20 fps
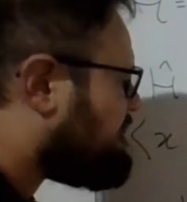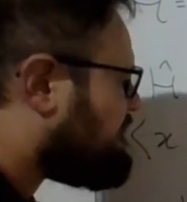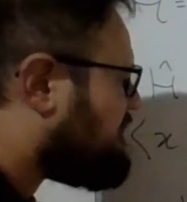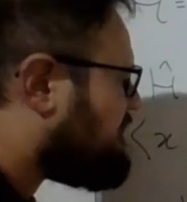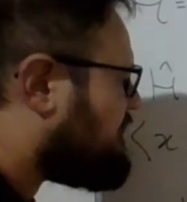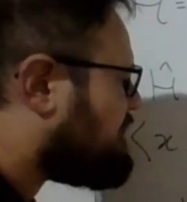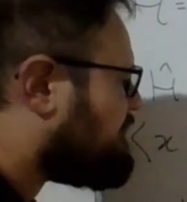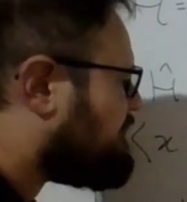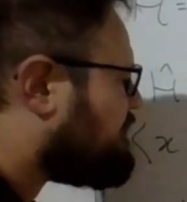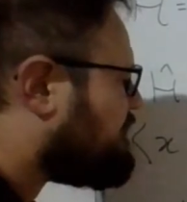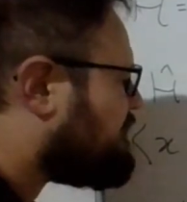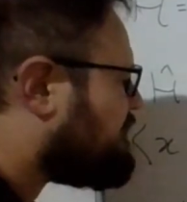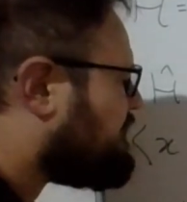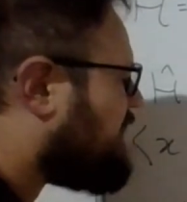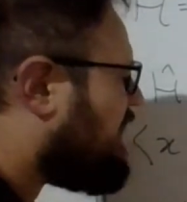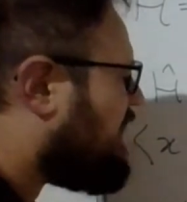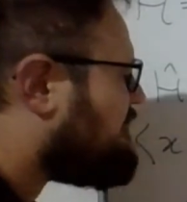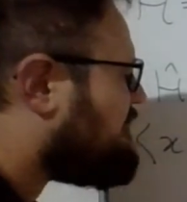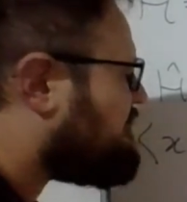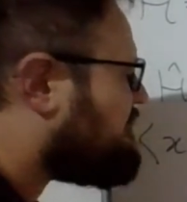function
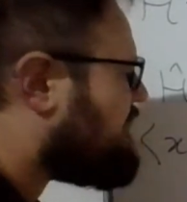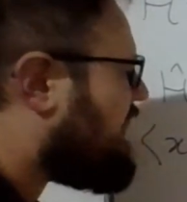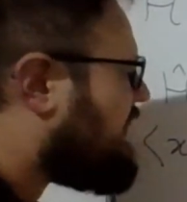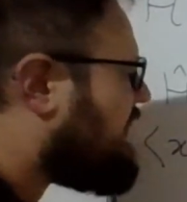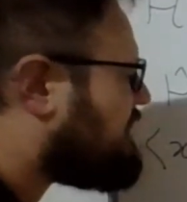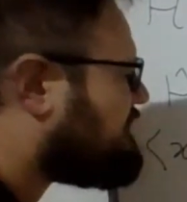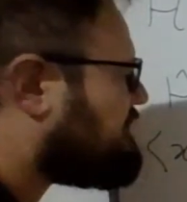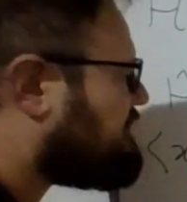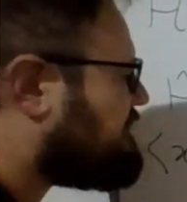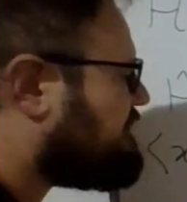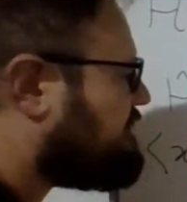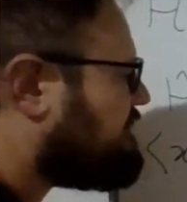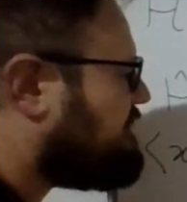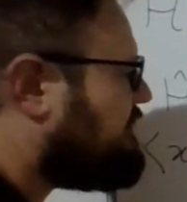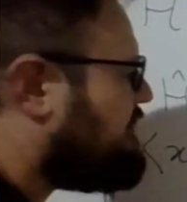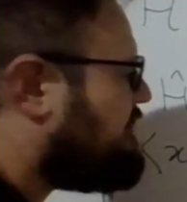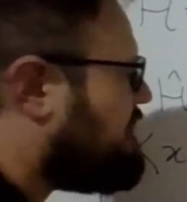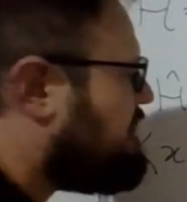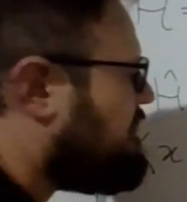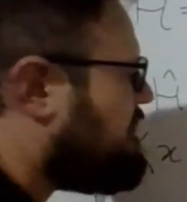psi of x
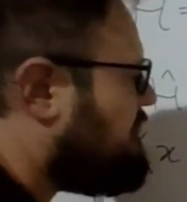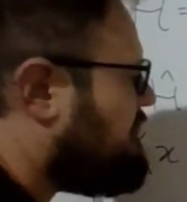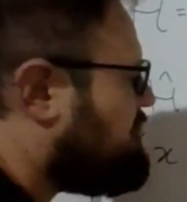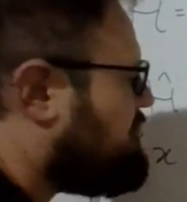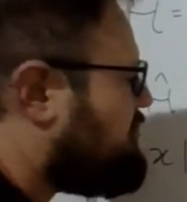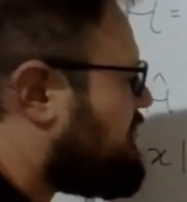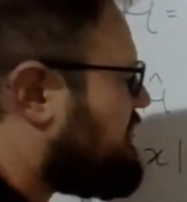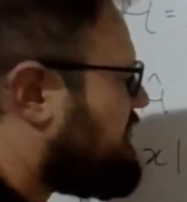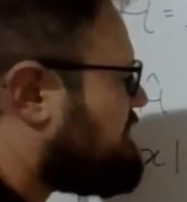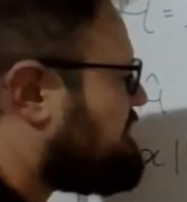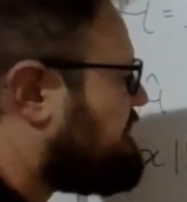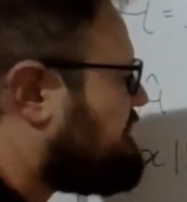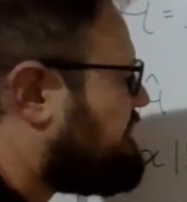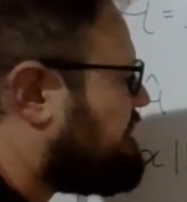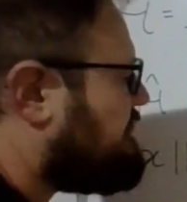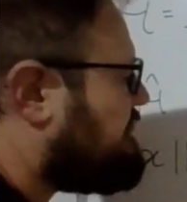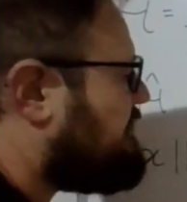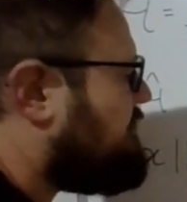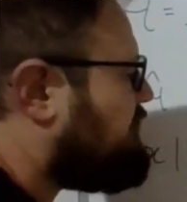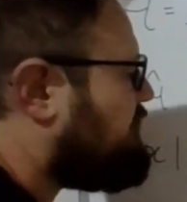
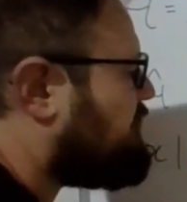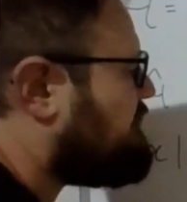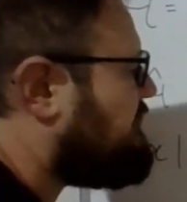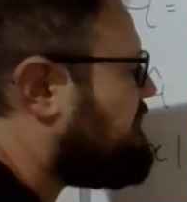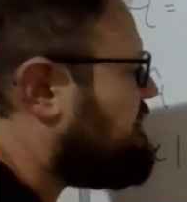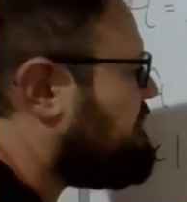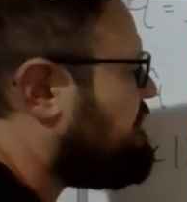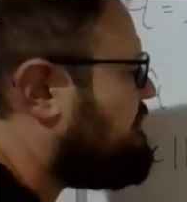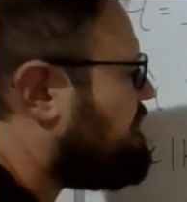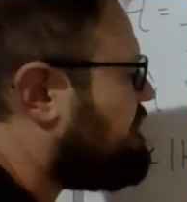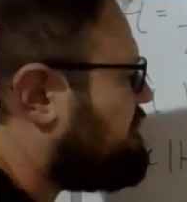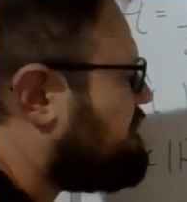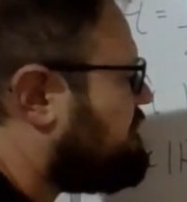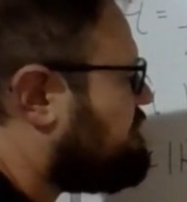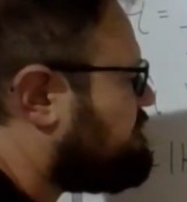plus the potential,